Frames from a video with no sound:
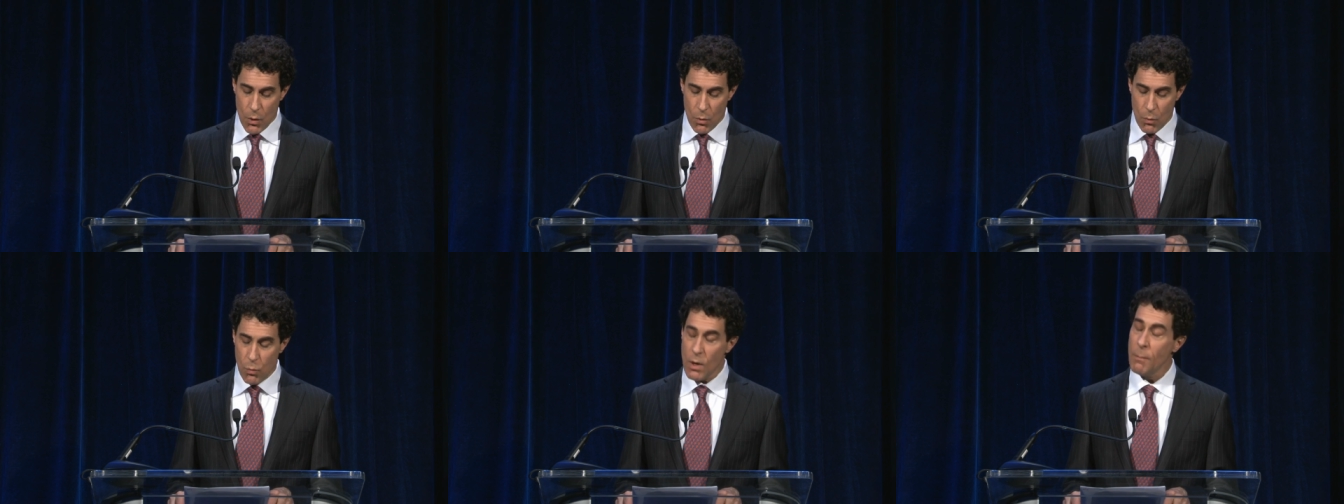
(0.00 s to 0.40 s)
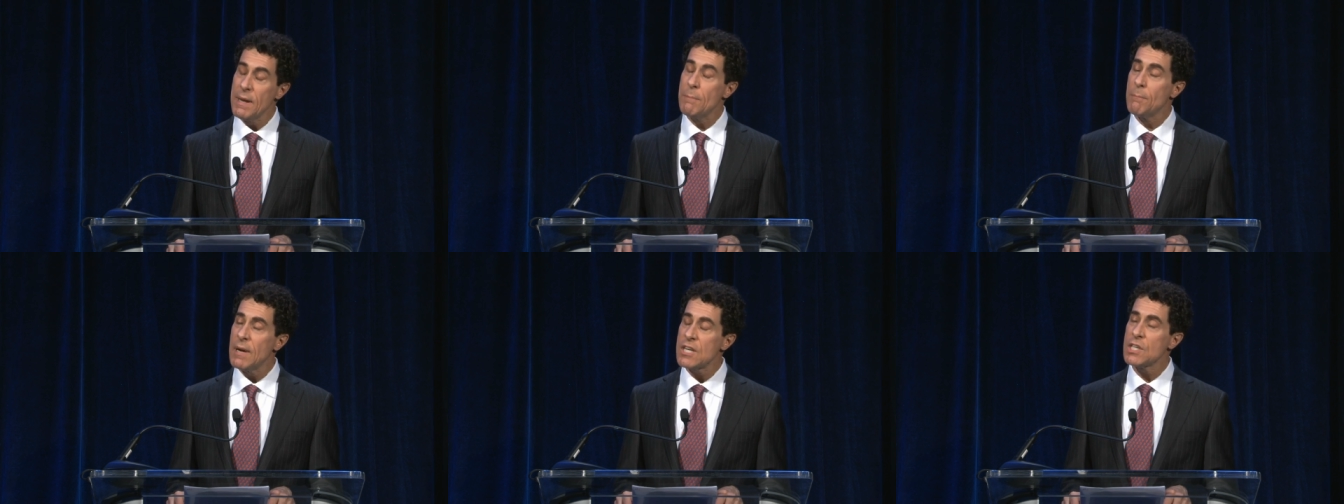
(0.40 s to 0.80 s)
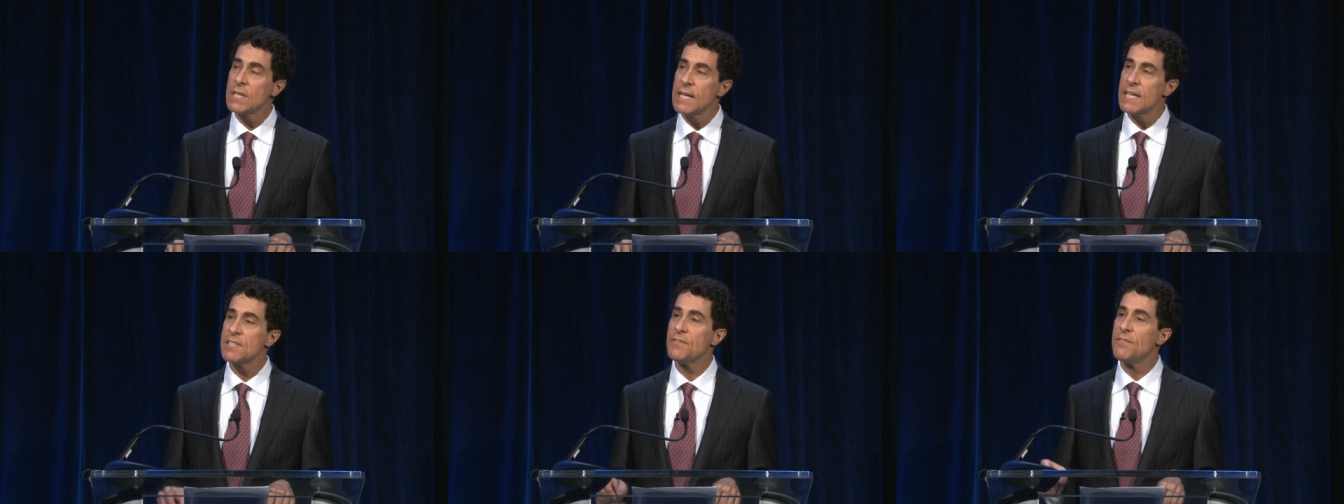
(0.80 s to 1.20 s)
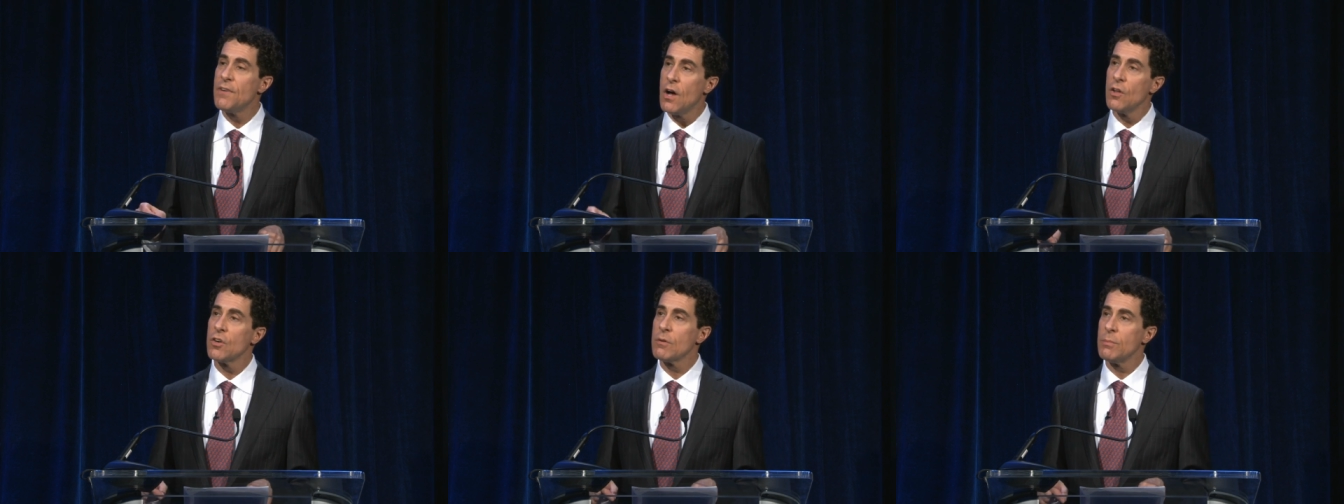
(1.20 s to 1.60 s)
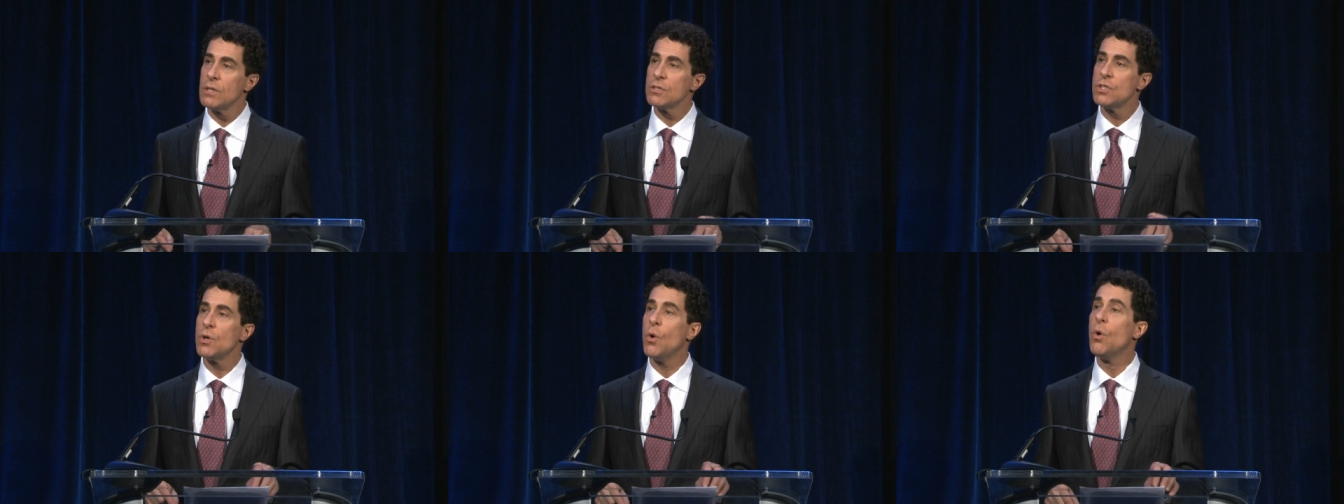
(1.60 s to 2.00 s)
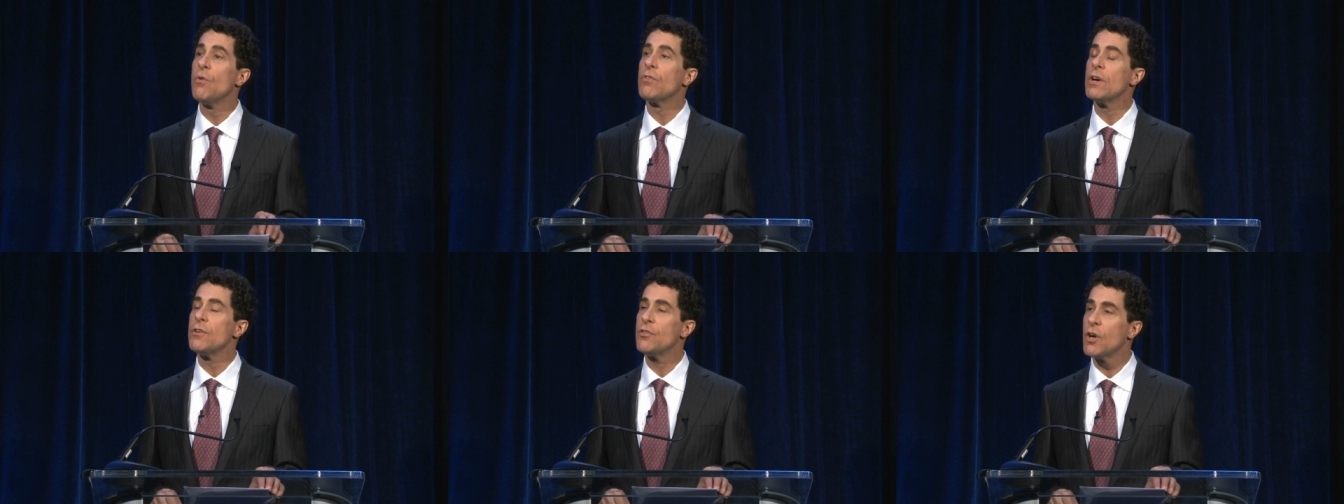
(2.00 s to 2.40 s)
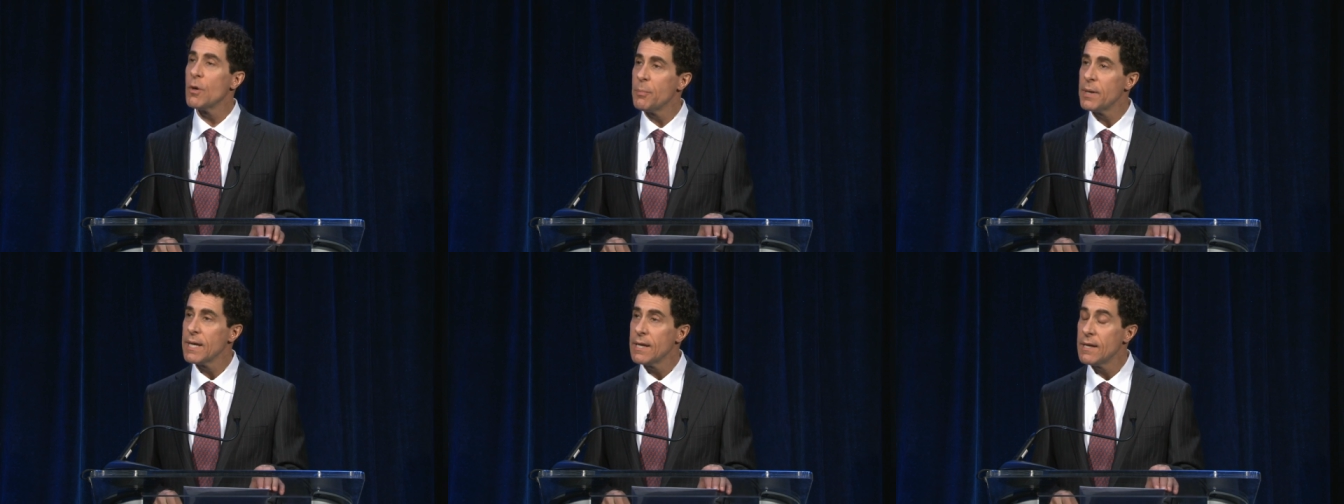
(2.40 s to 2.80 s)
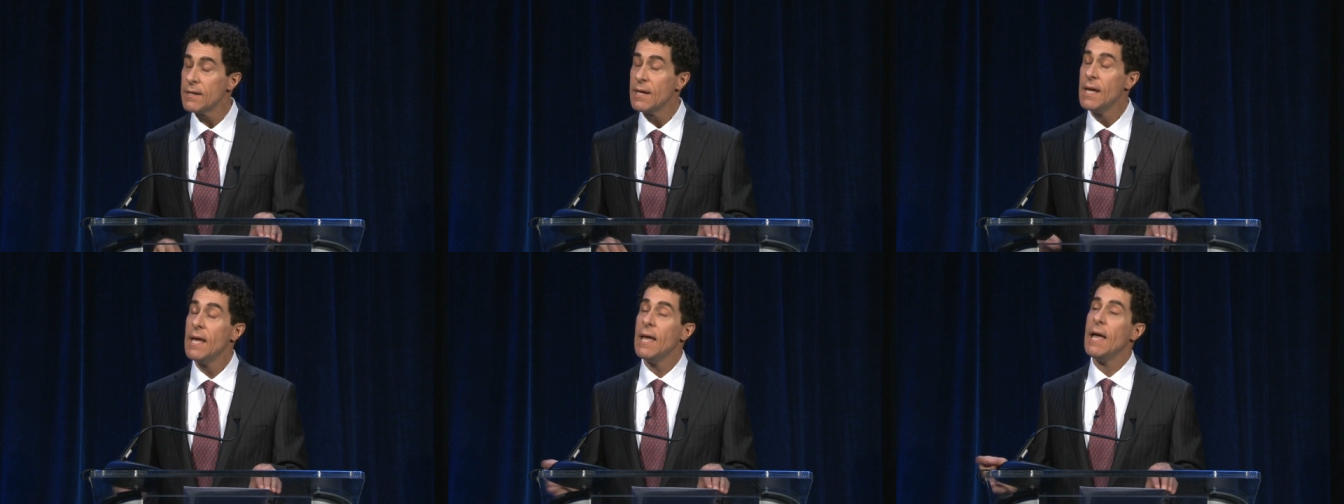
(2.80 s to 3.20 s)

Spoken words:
we'll be much less vulnerable to overinterpreting it